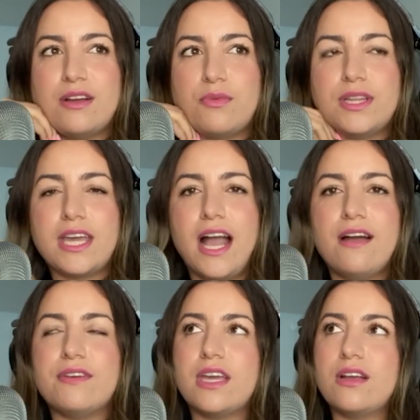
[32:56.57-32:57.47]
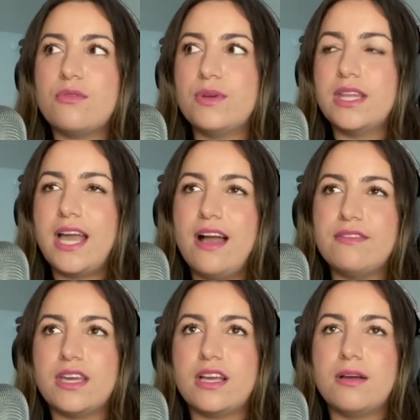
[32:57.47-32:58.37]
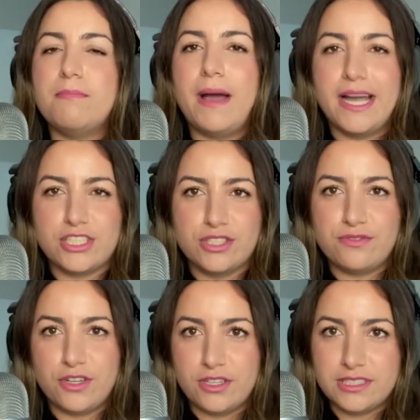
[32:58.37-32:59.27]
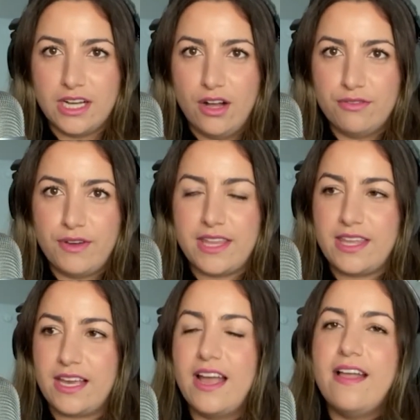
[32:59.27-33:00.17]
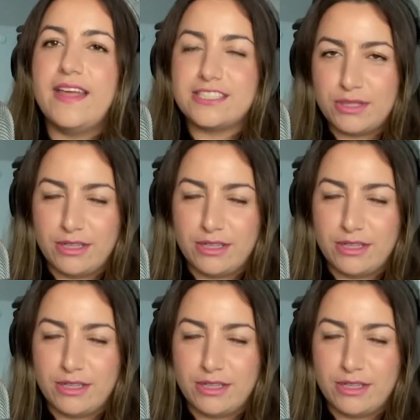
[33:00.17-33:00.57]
really having compassion for yourself. I think that's what I